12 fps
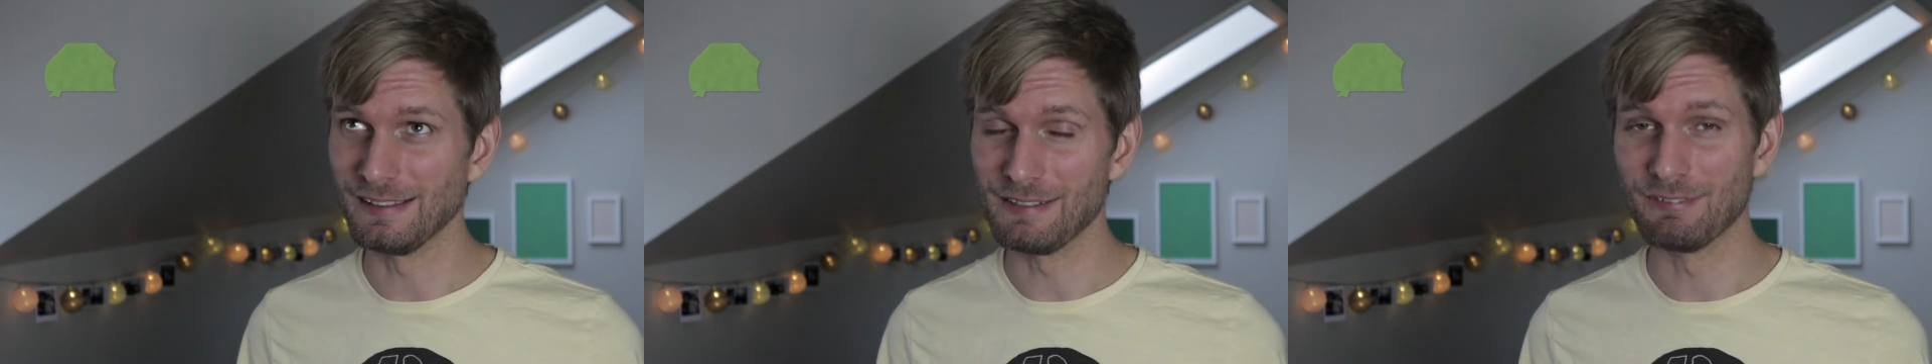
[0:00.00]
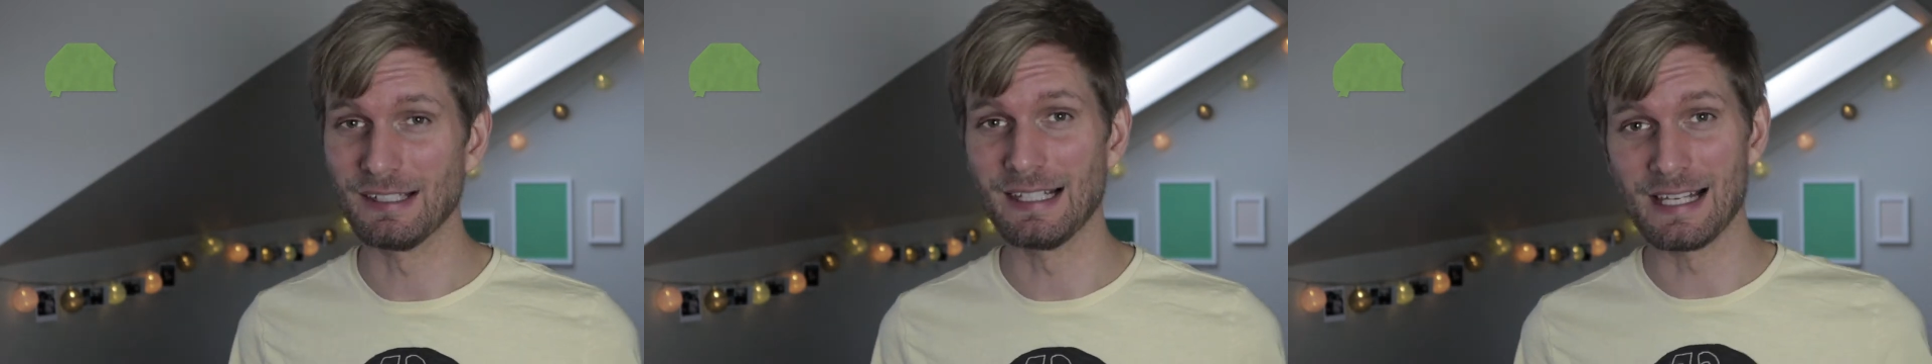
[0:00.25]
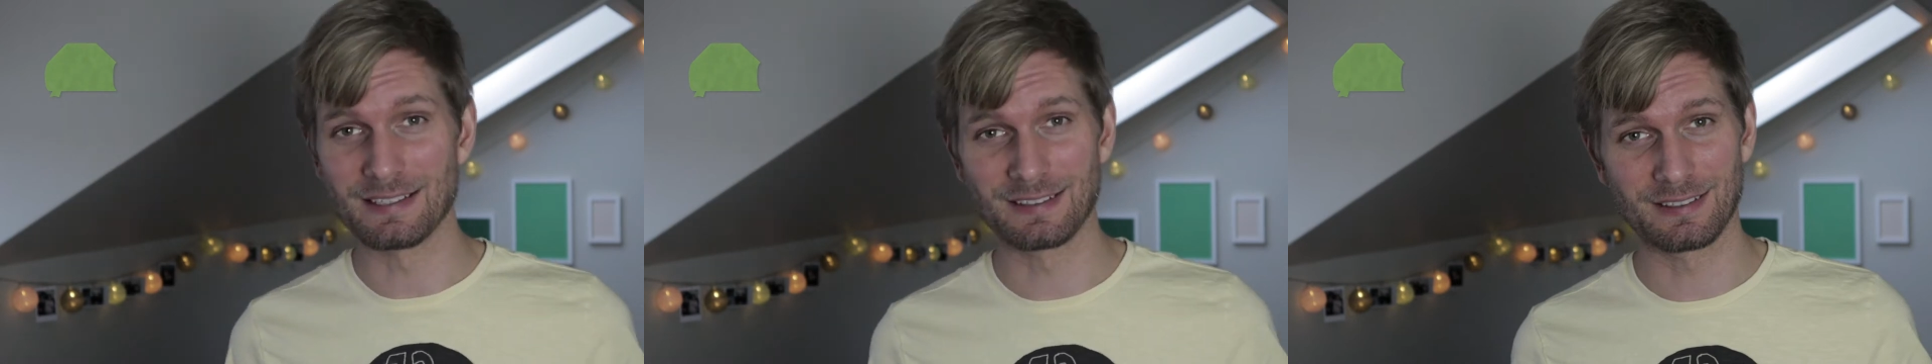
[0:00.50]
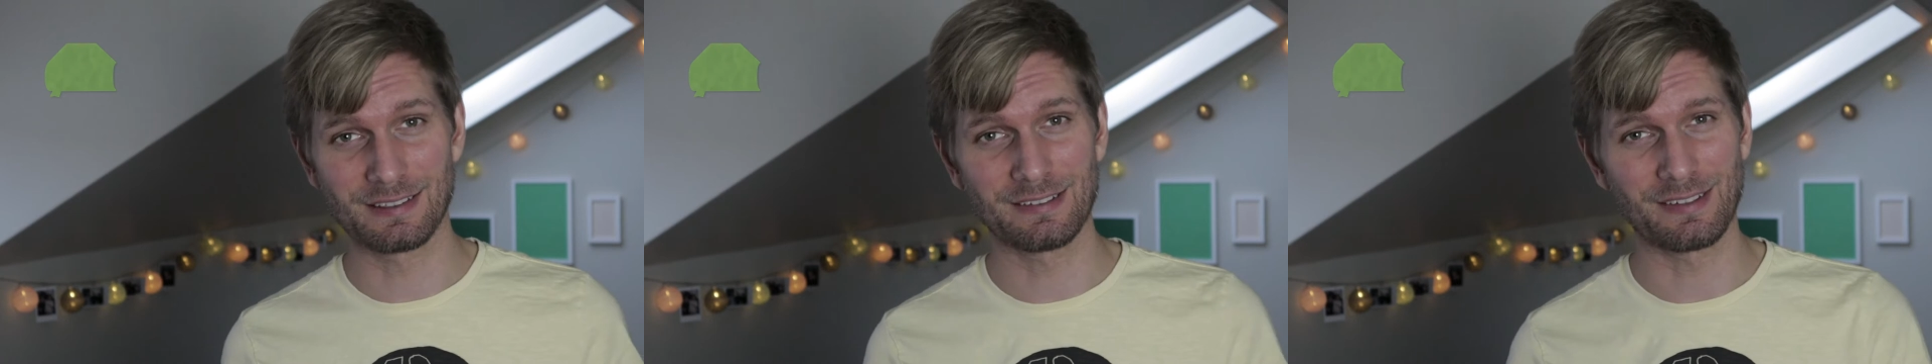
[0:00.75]
even
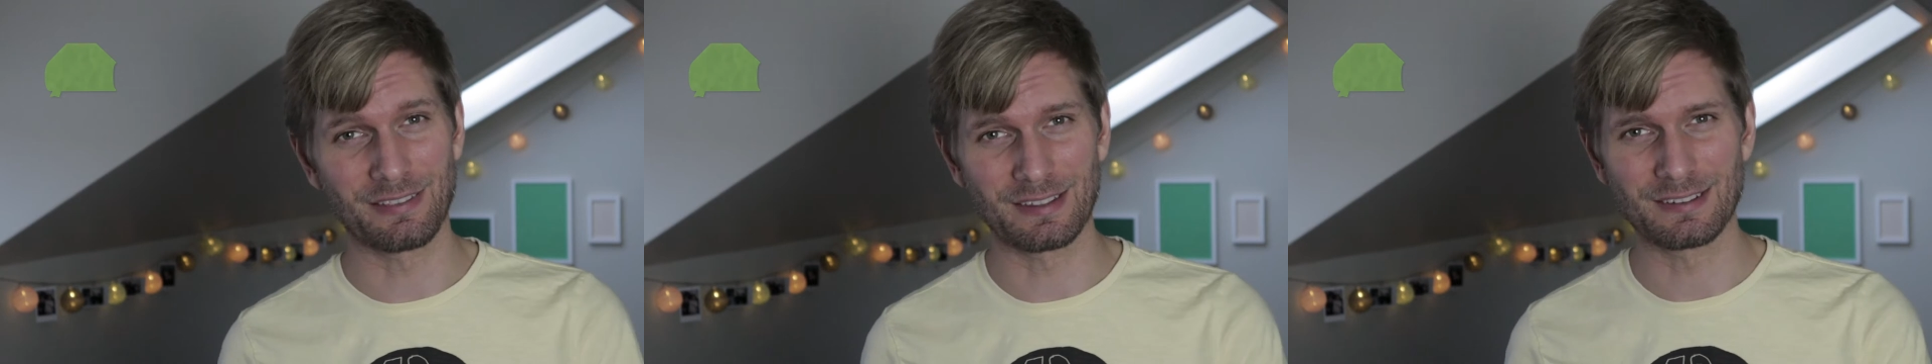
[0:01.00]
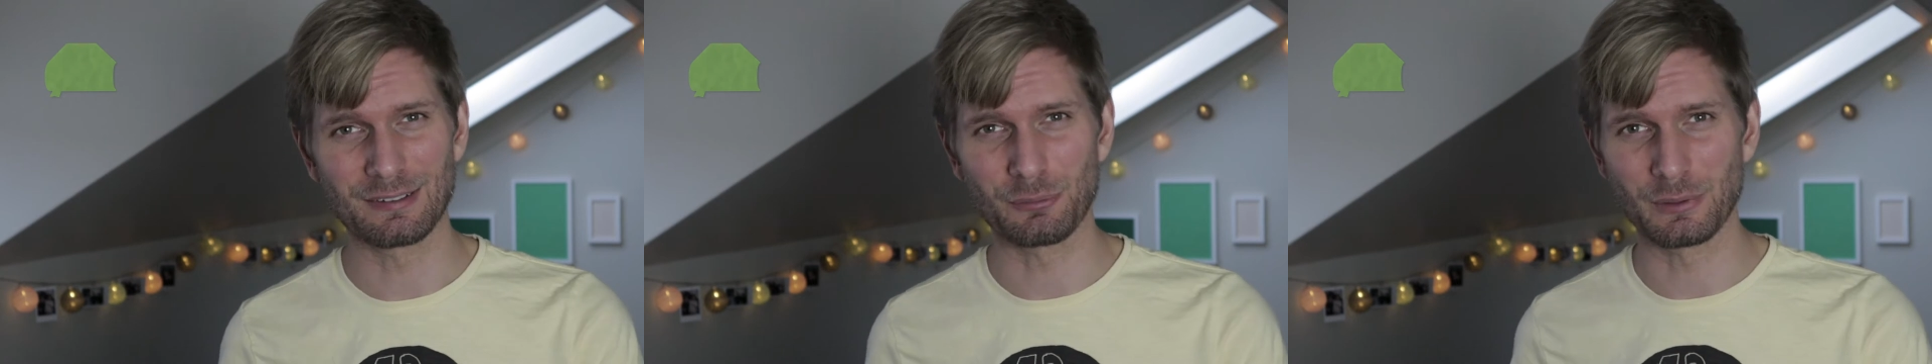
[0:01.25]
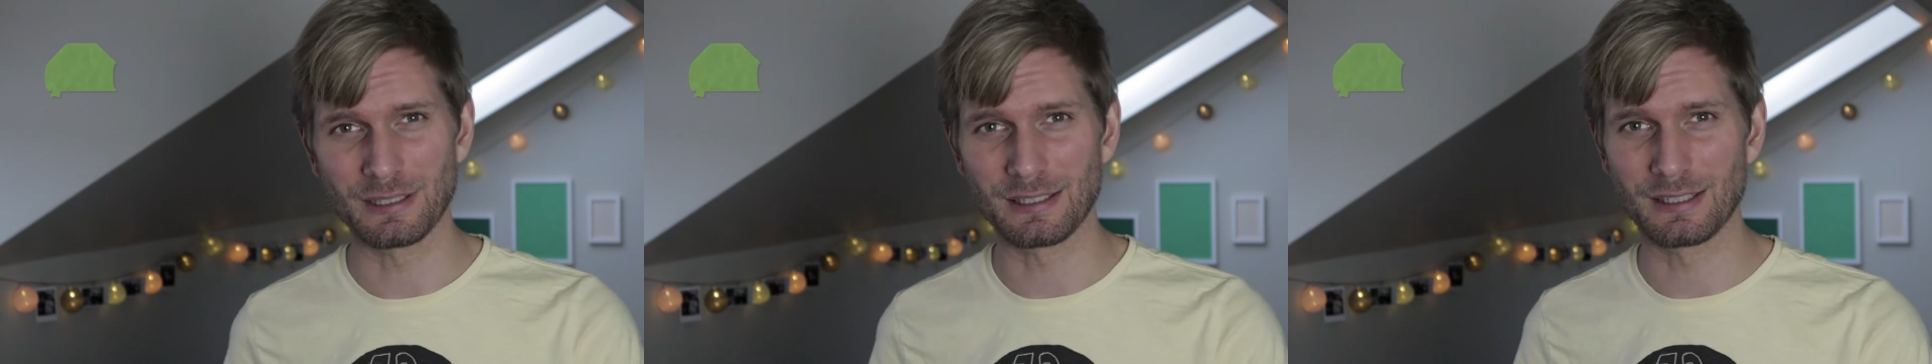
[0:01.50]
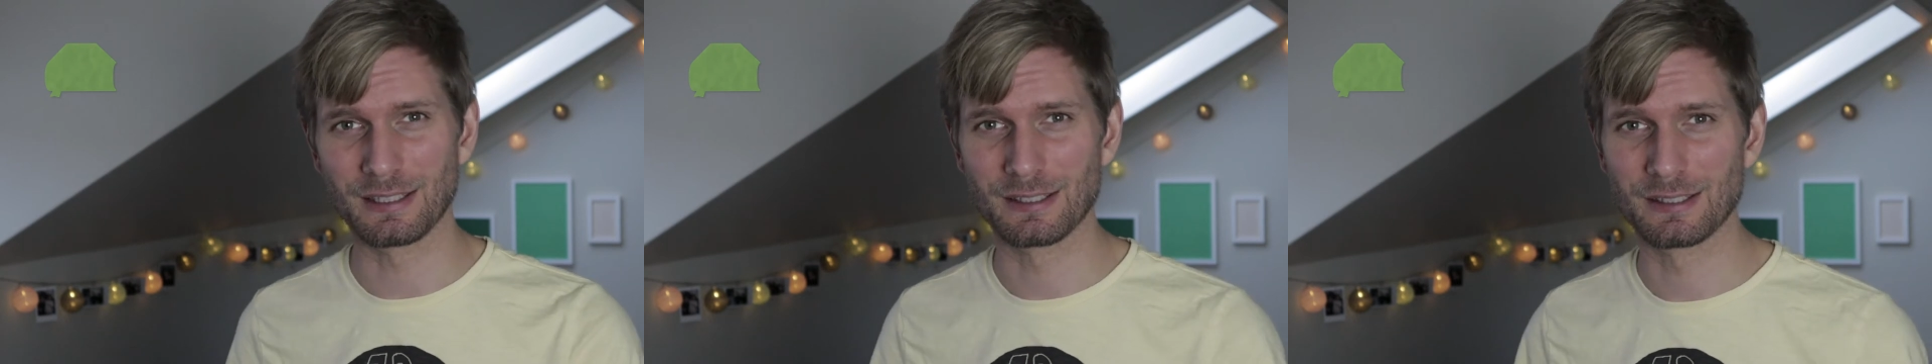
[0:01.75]
less this
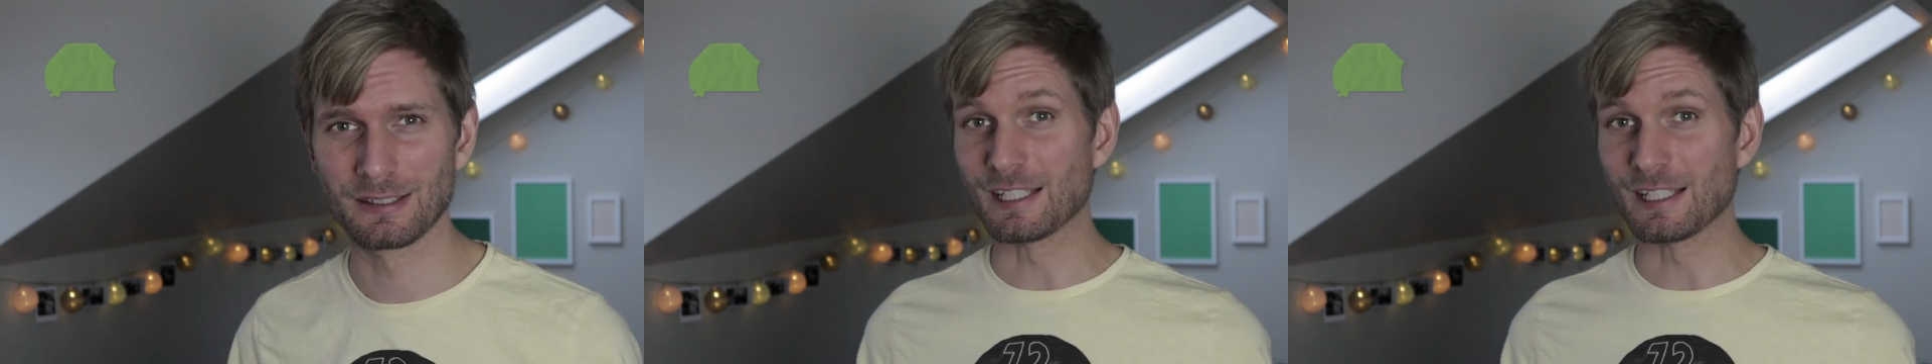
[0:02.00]
week.